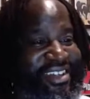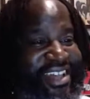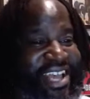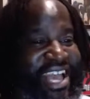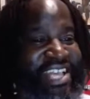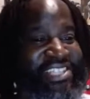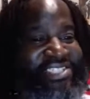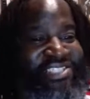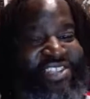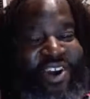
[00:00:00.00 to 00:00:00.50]

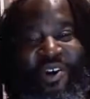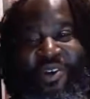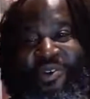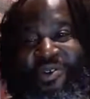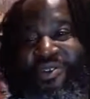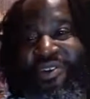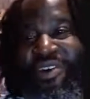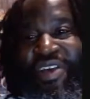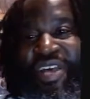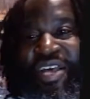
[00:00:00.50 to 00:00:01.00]

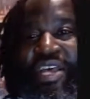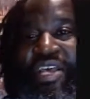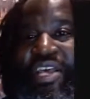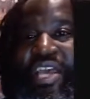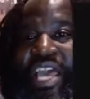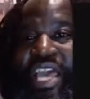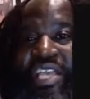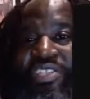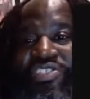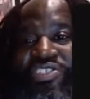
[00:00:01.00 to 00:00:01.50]
So
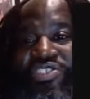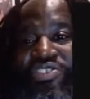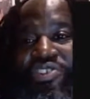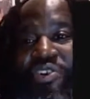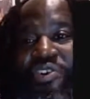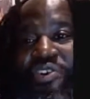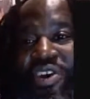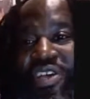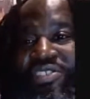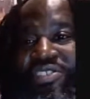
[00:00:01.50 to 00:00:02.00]
its
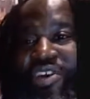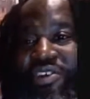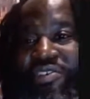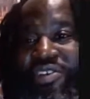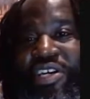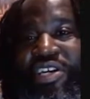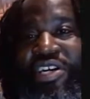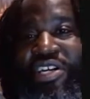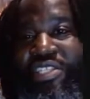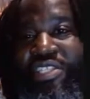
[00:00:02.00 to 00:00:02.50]
story is only
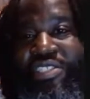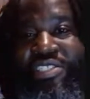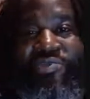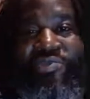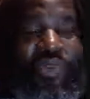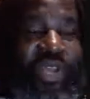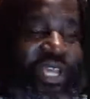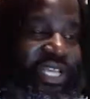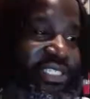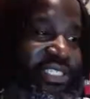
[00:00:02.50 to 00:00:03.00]
good as its
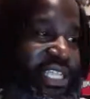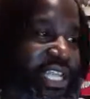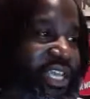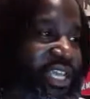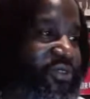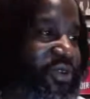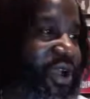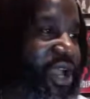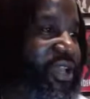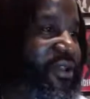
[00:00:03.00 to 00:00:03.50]
weakest link, right?